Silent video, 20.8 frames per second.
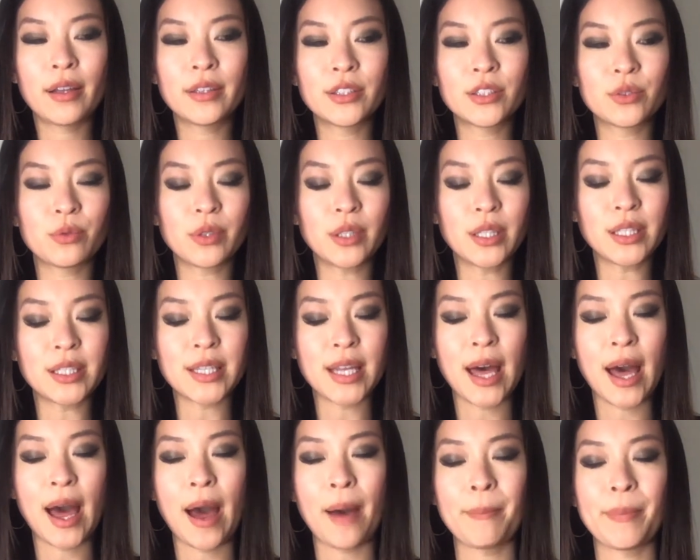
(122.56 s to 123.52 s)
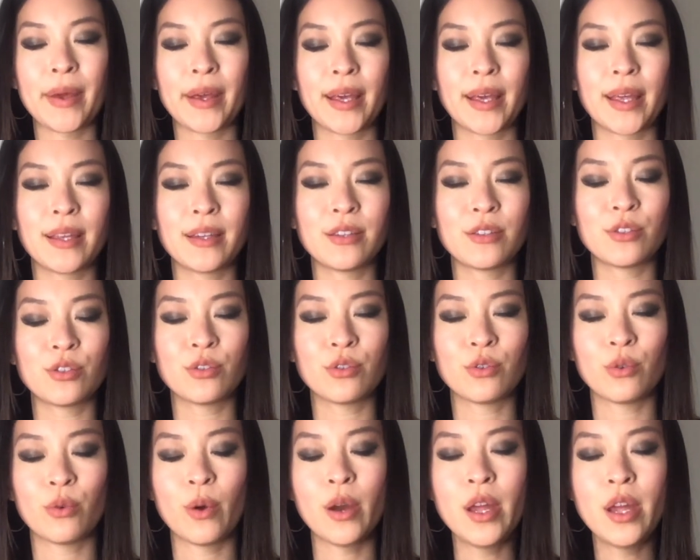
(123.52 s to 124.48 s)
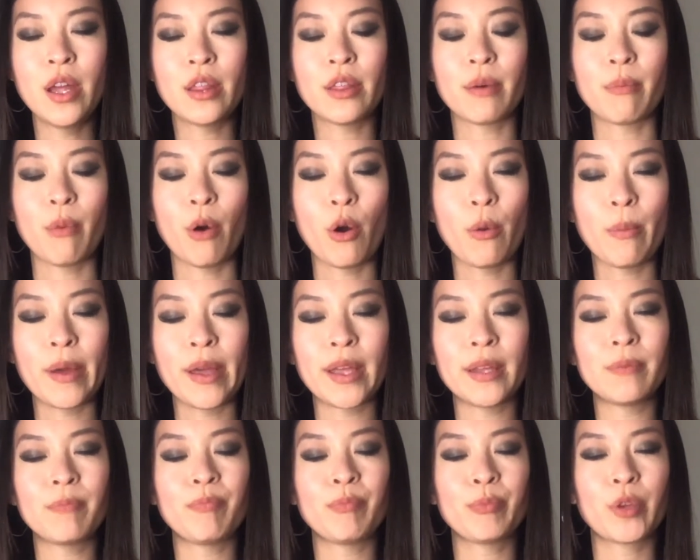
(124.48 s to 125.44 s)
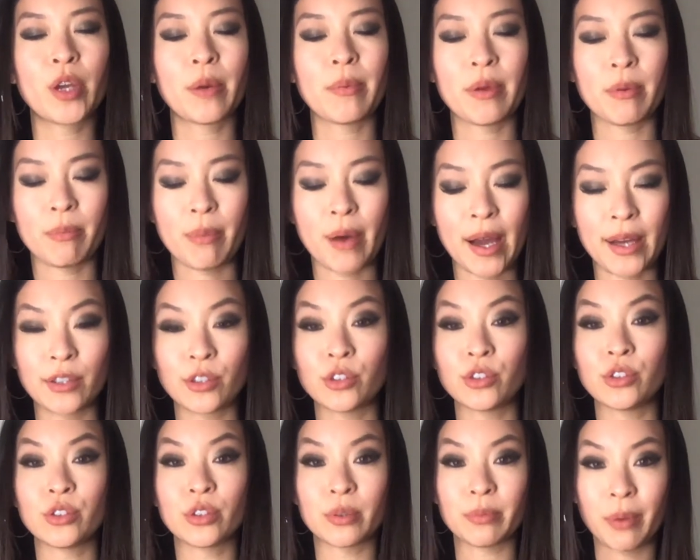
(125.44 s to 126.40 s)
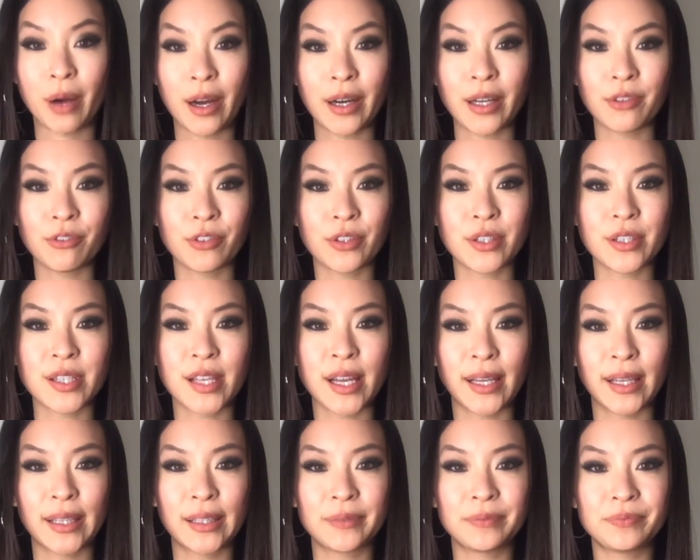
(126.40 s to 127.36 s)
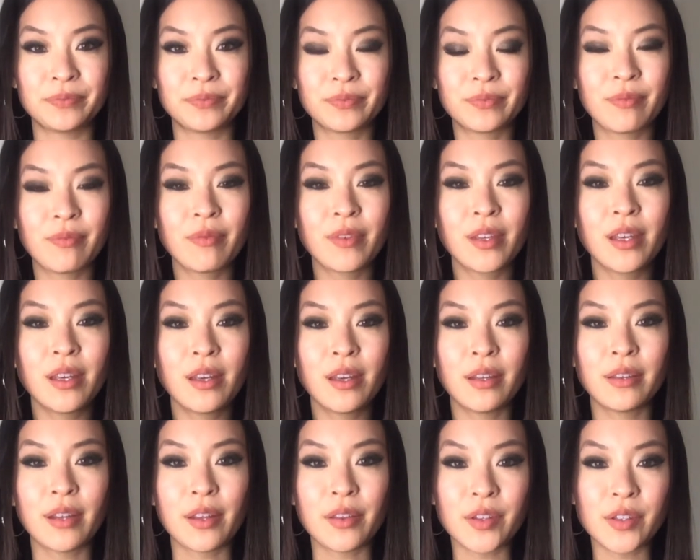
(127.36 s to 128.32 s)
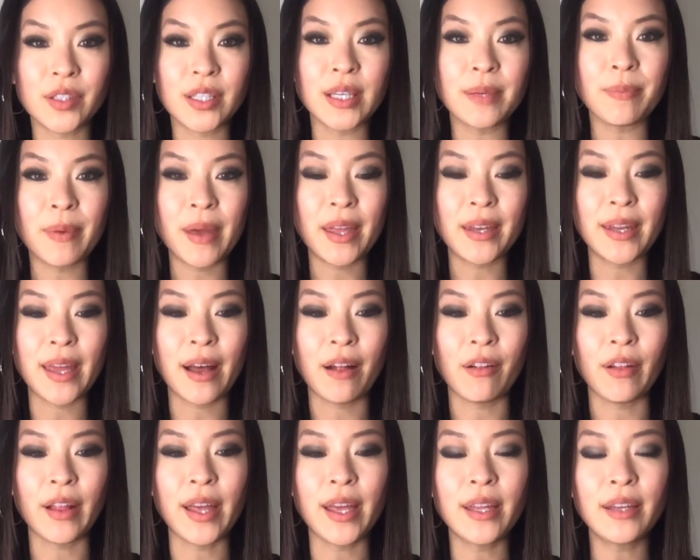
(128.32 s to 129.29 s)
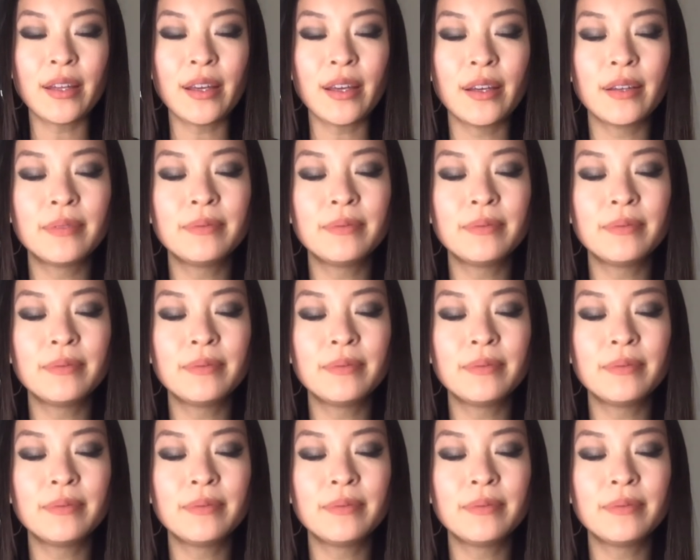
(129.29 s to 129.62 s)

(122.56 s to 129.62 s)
just really tapping into the moment, coming back to your body for a second. Another deep inhale in